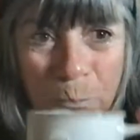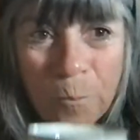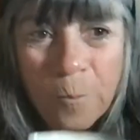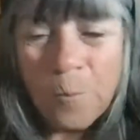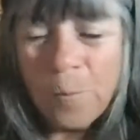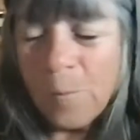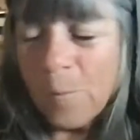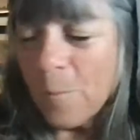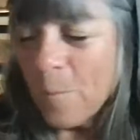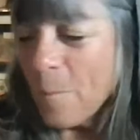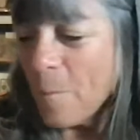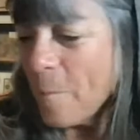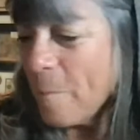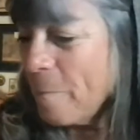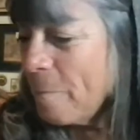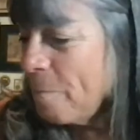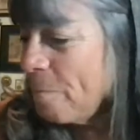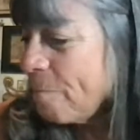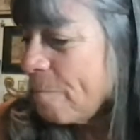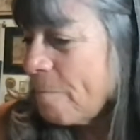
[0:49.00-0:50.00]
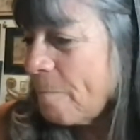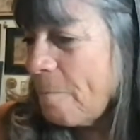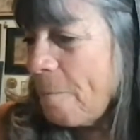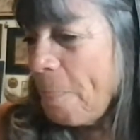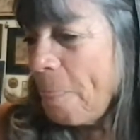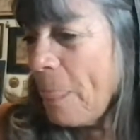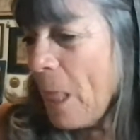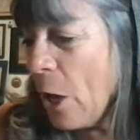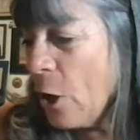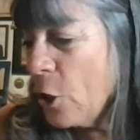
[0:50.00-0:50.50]
Good
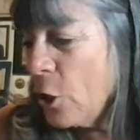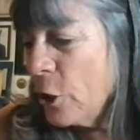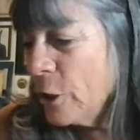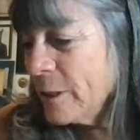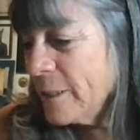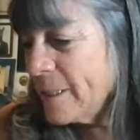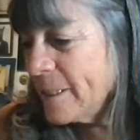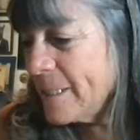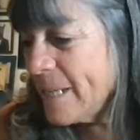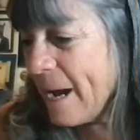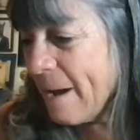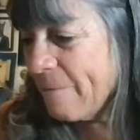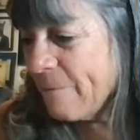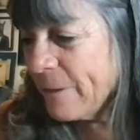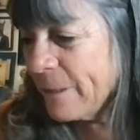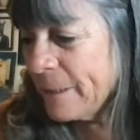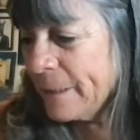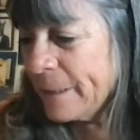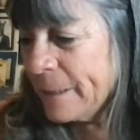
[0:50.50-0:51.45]
stuff.